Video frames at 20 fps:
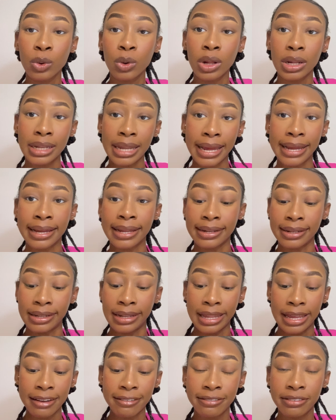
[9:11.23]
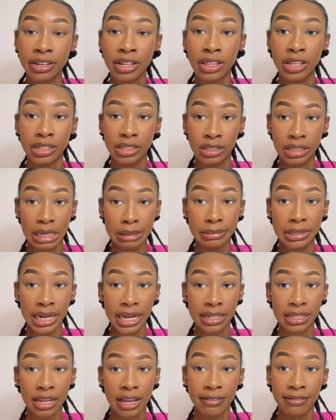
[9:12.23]
like lift the
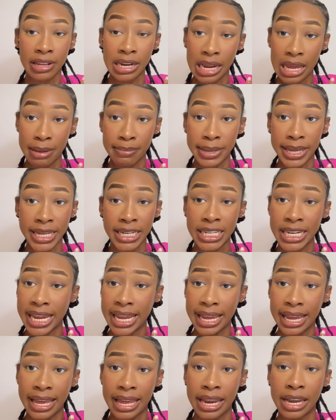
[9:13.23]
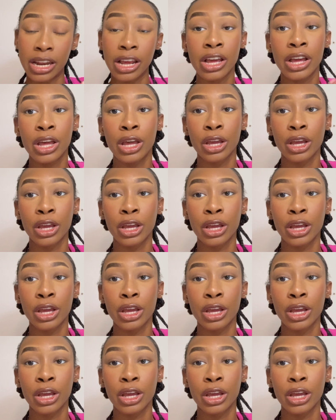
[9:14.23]
subject of an image and